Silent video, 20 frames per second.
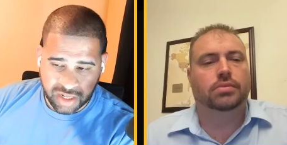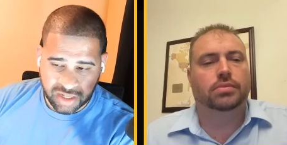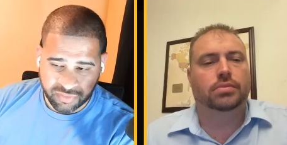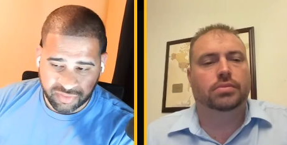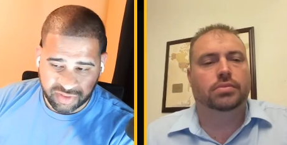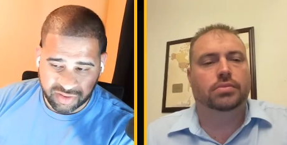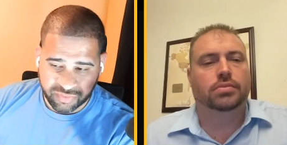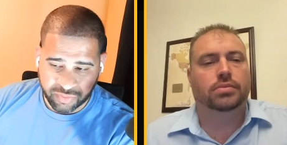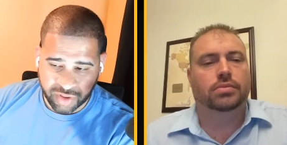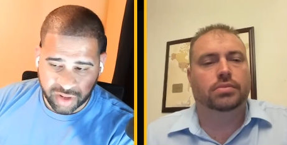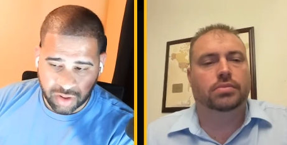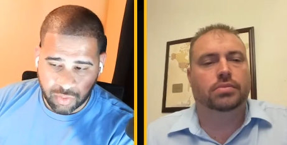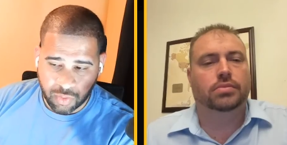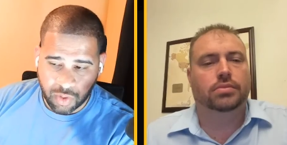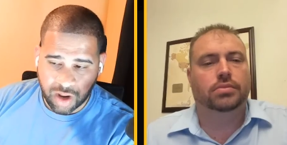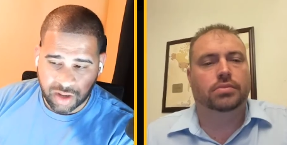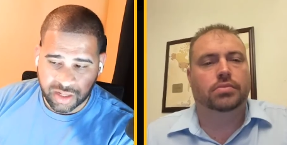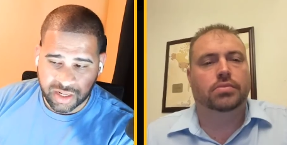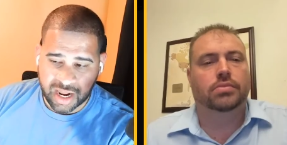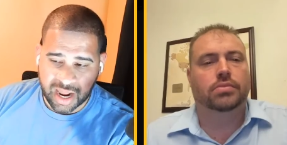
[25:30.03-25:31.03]
Speaker 1: delivering
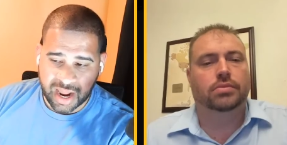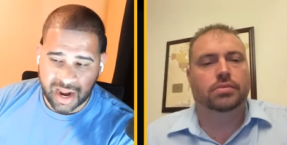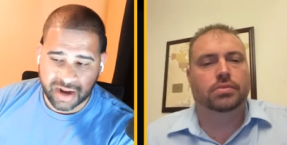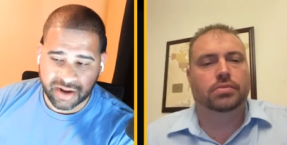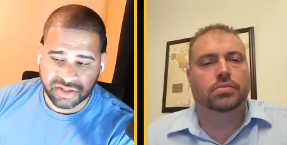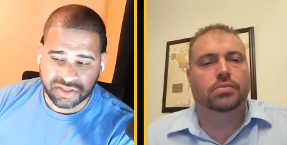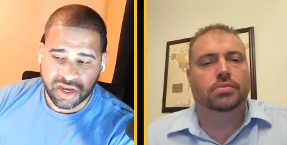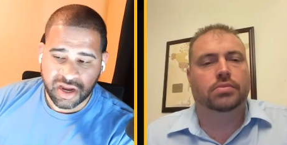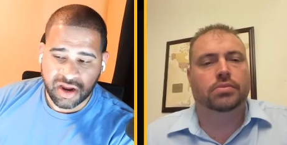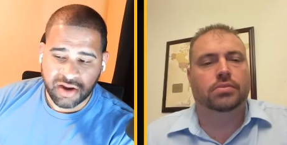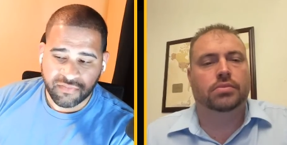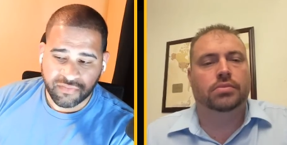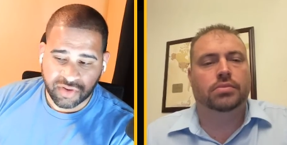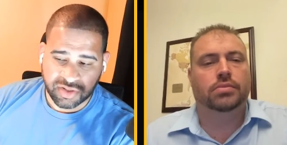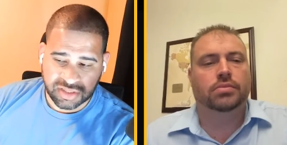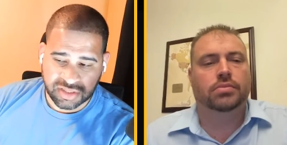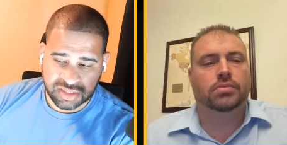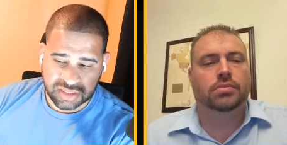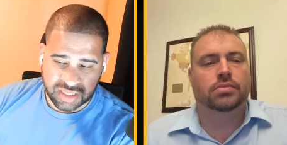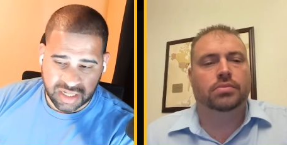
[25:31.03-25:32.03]
quality hires versus
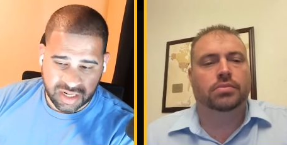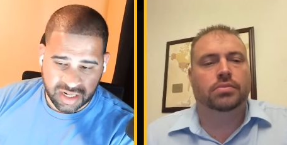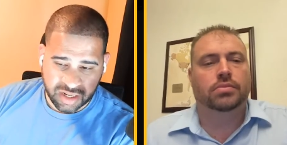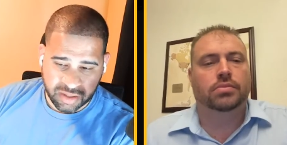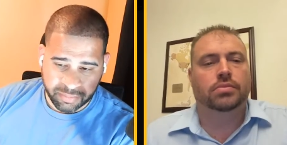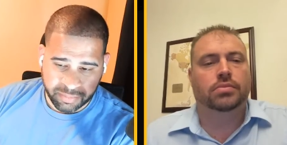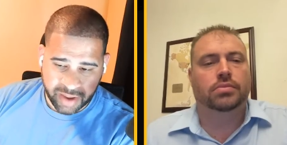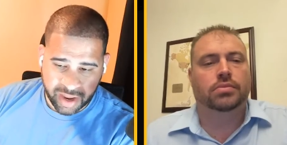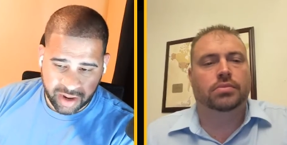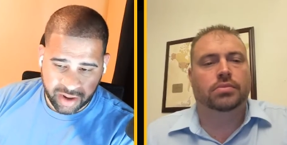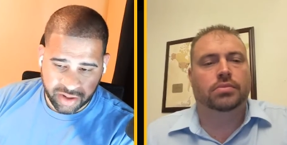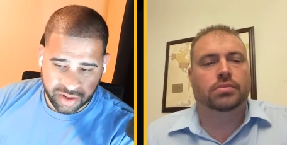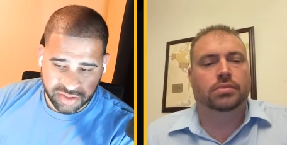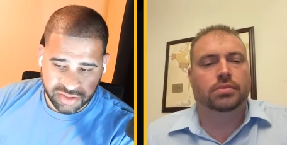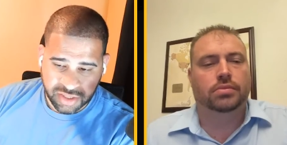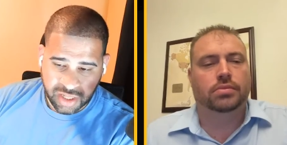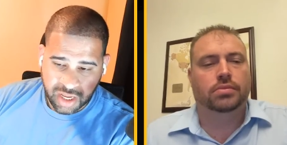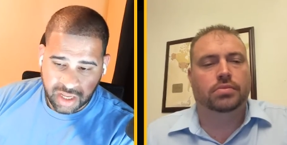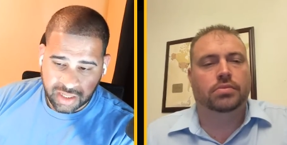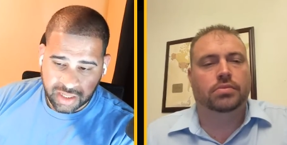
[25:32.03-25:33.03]
leading competitors.
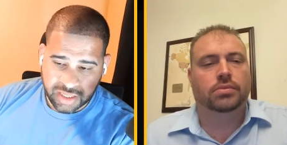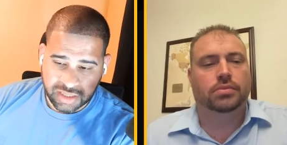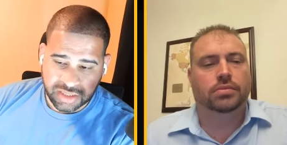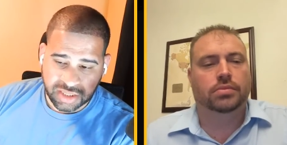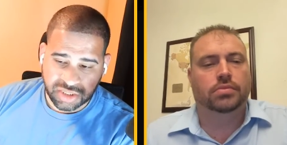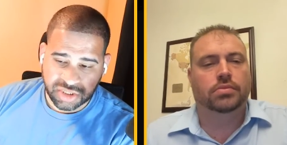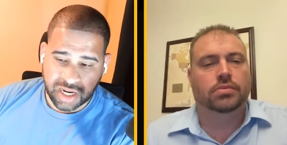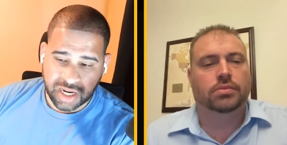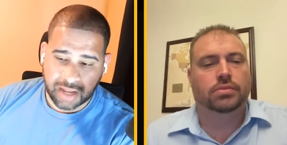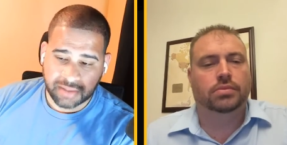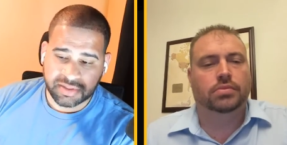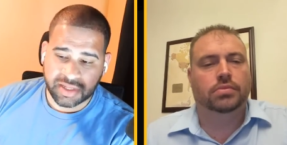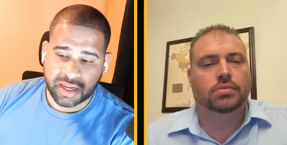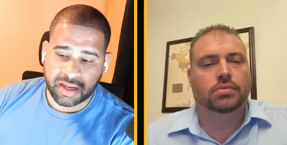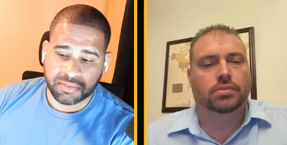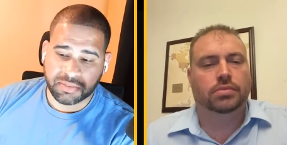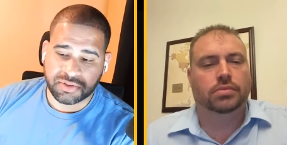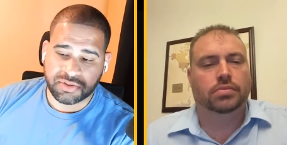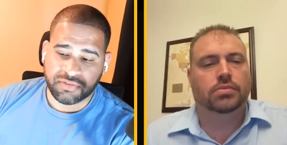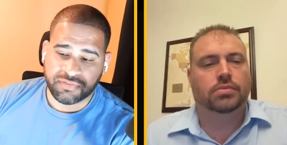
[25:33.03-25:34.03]
LinkedIn Jobs helps
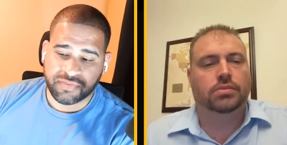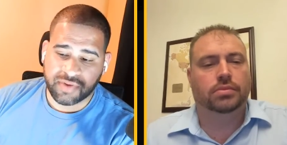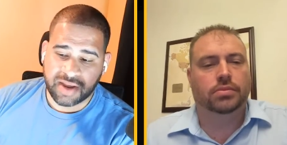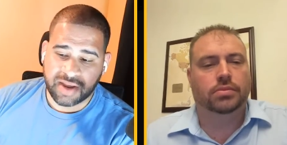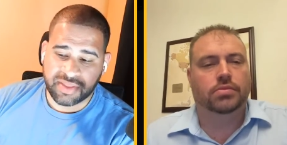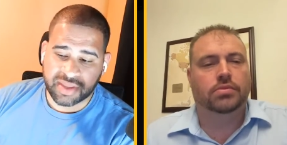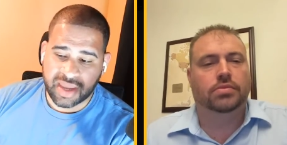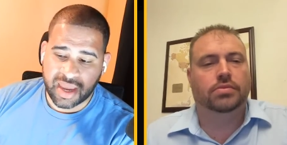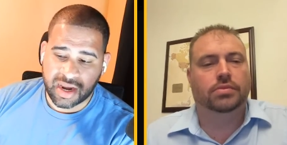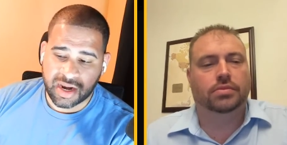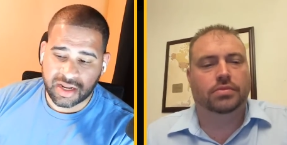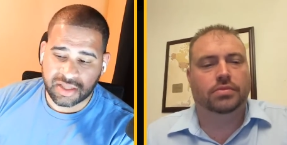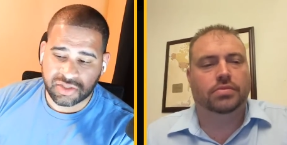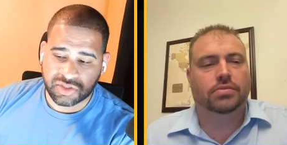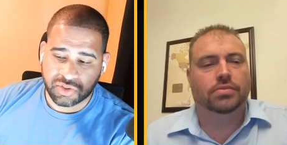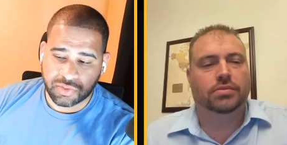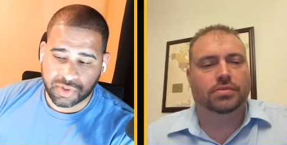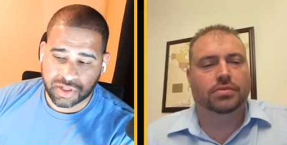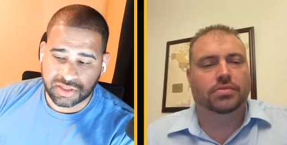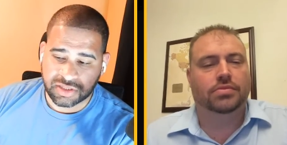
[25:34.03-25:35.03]
you find the candidates you want
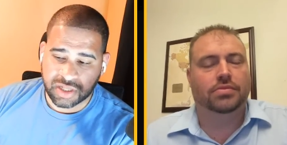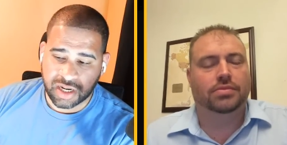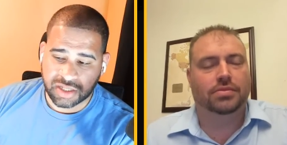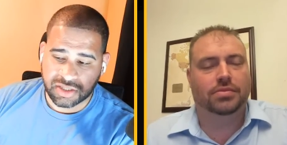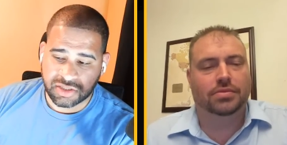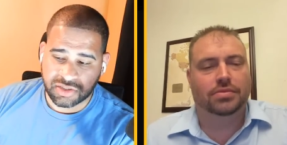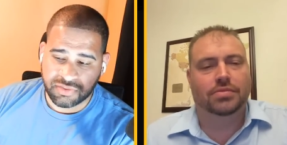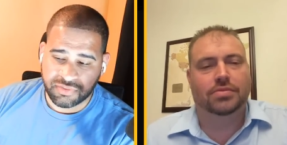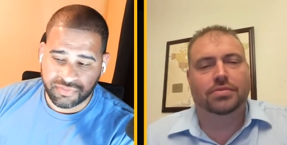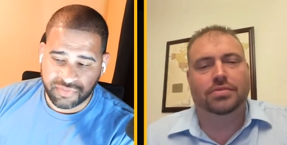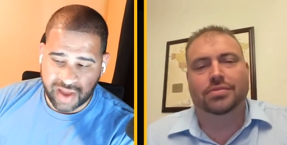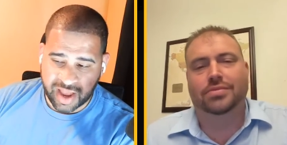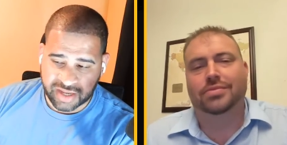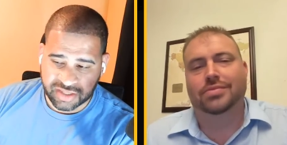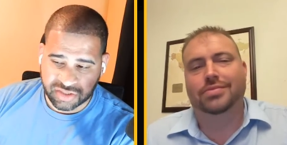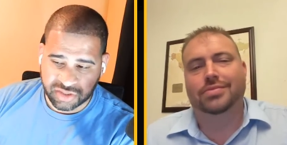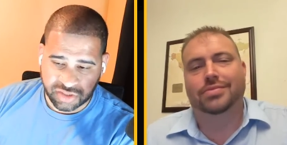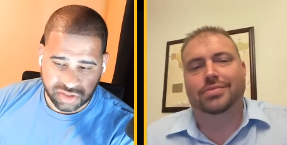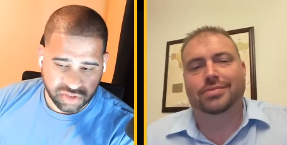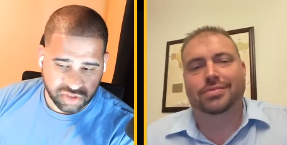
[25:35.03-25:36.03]
to talk to faster.
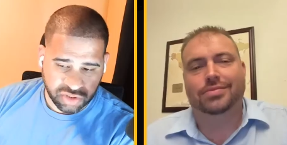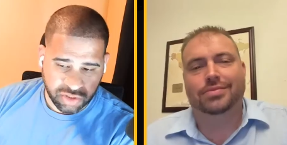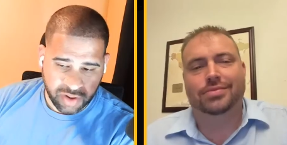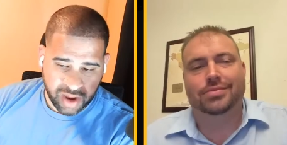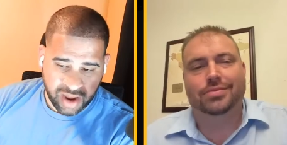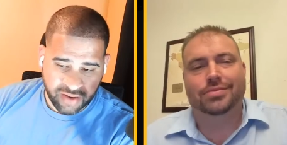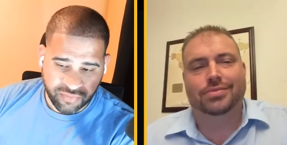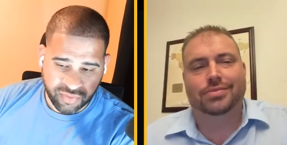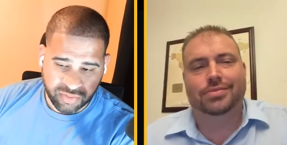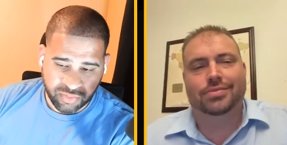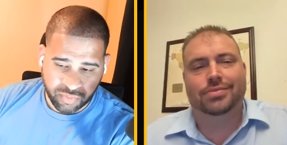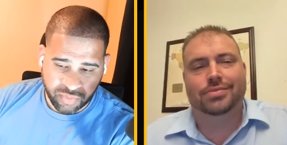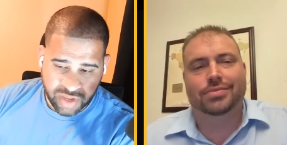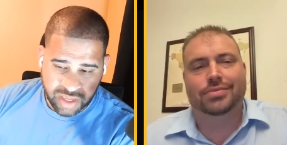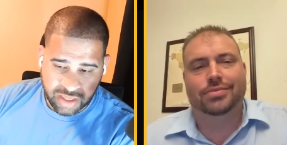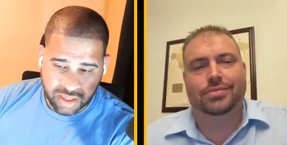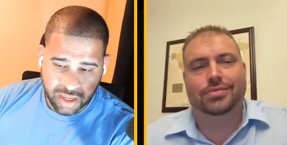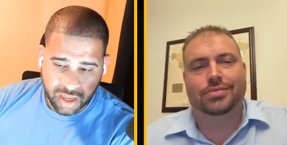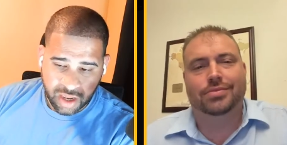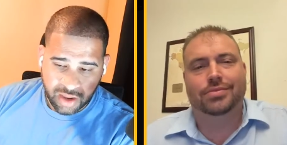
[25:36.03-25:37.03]
Did you know every week
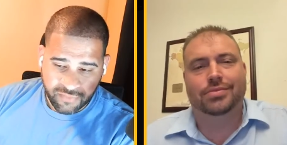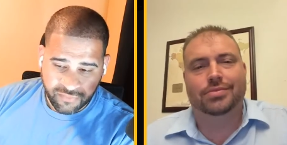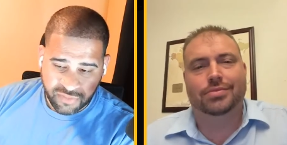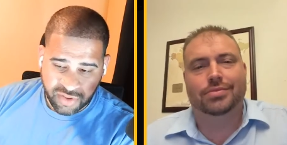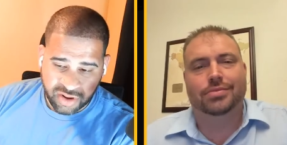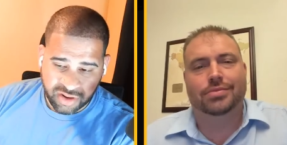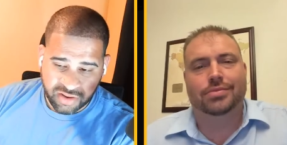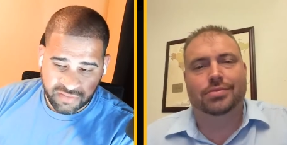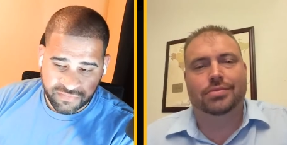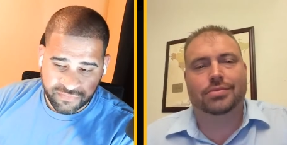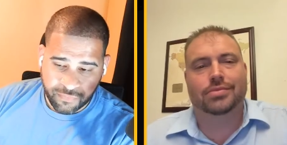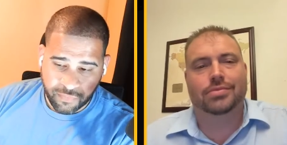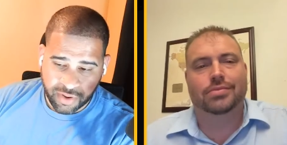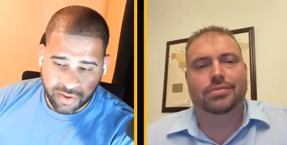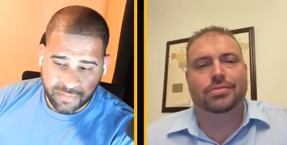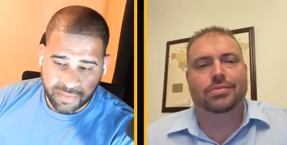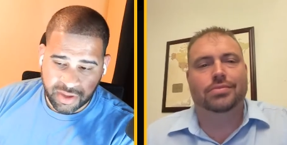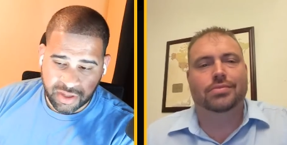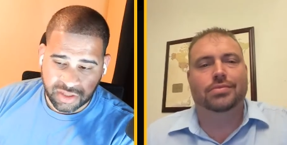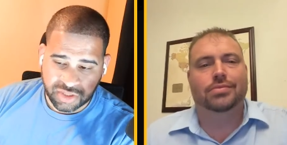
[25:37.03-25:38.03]
nearly forty
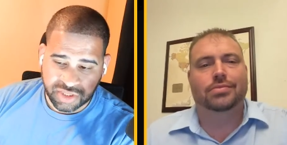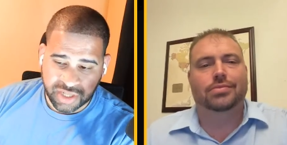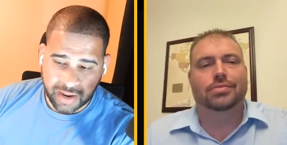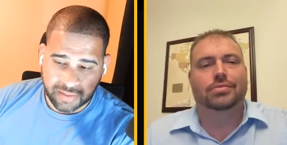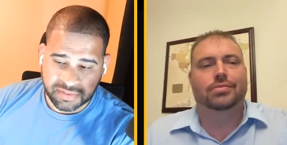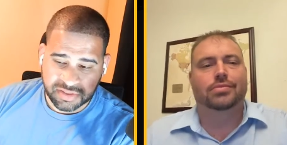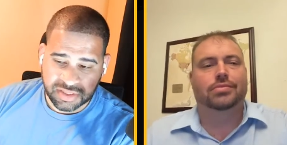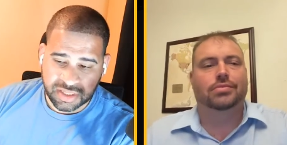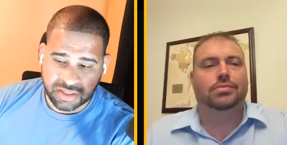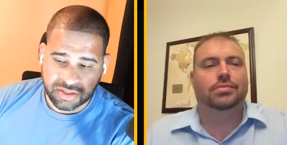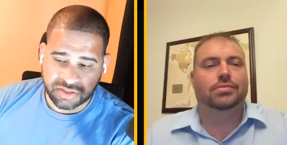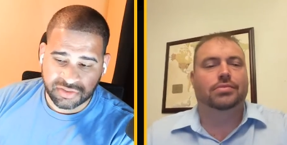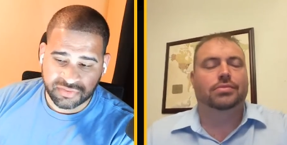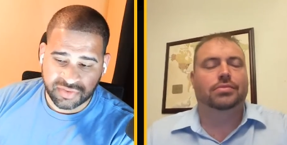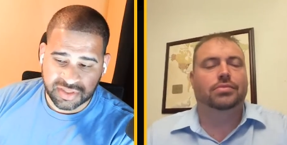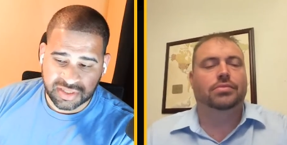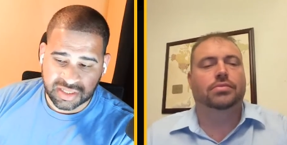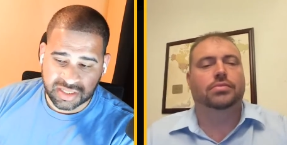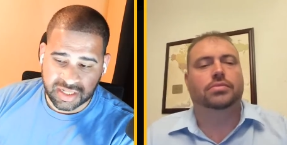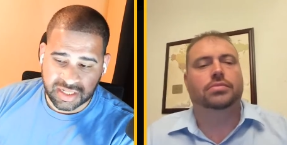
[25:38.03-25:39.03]
million job seekers visit
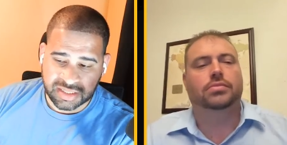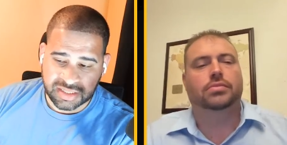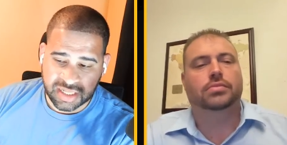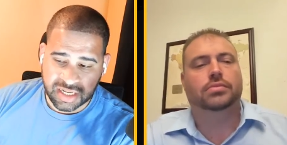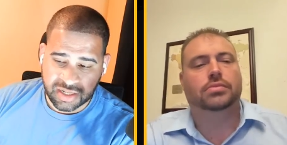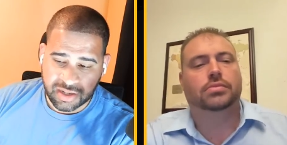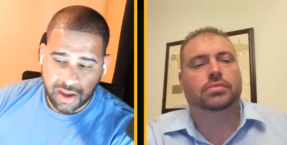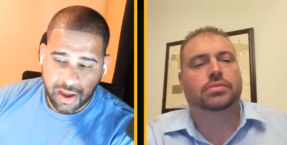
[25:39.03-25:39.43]
LinkedIn?